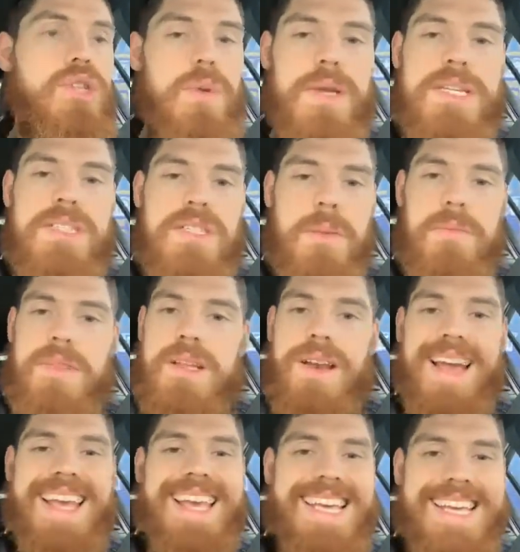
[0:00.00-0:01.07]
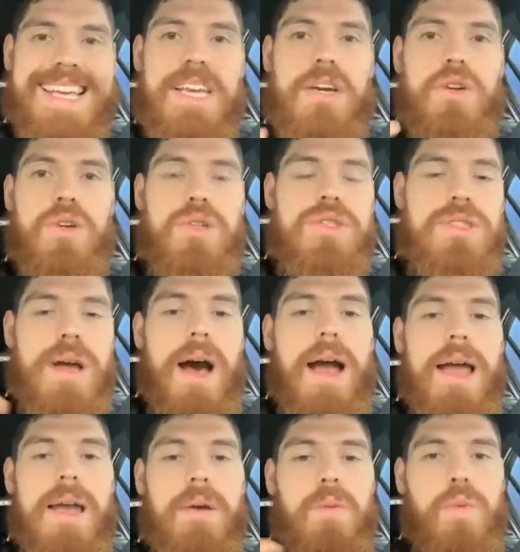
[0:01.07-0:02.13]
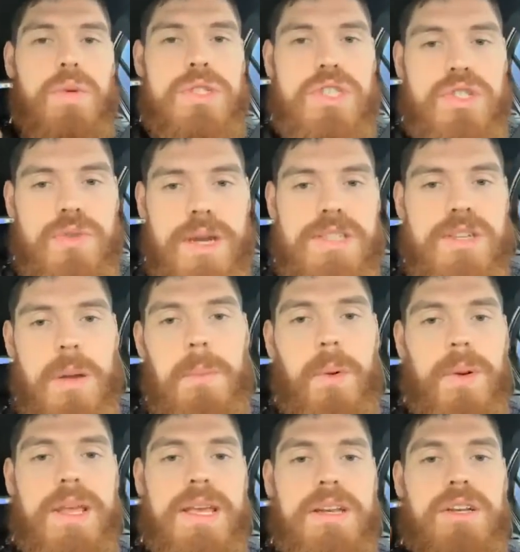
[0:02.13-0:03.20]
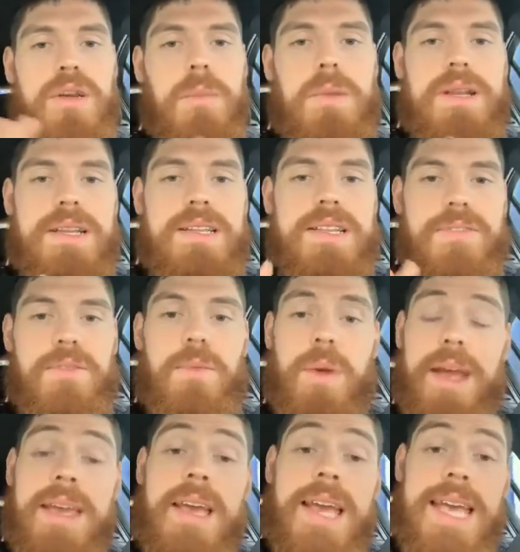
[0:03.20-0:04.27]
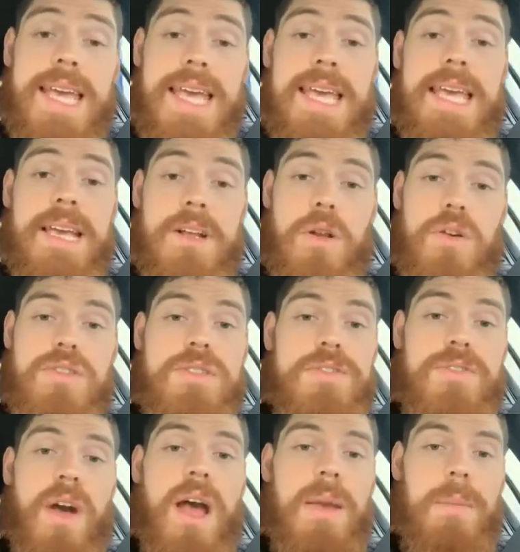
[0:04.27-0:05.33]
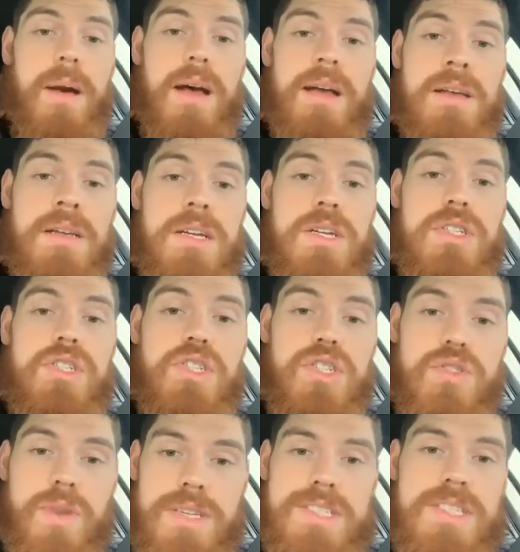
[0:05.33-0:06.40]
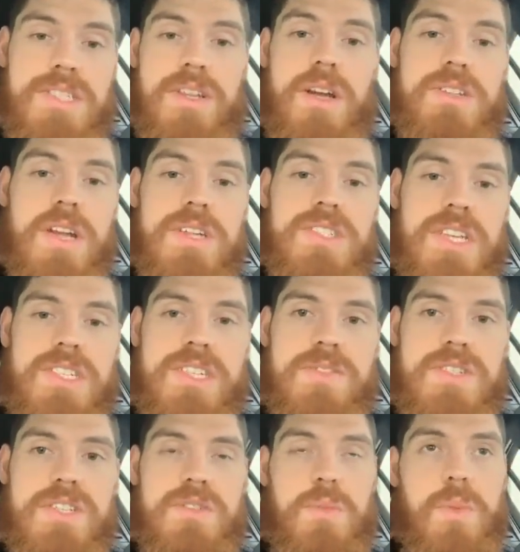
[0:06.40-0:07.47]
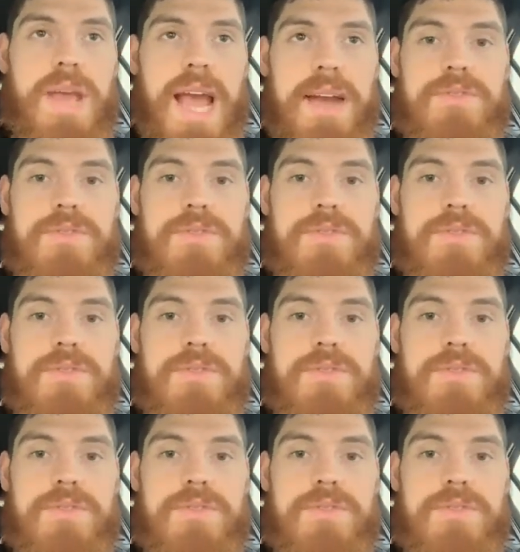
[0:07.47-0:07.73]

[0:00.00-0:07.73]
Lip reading: Doing something like eating a good diet would stress our body in a completely different way. Eating lots of fiber stresses our digestive system.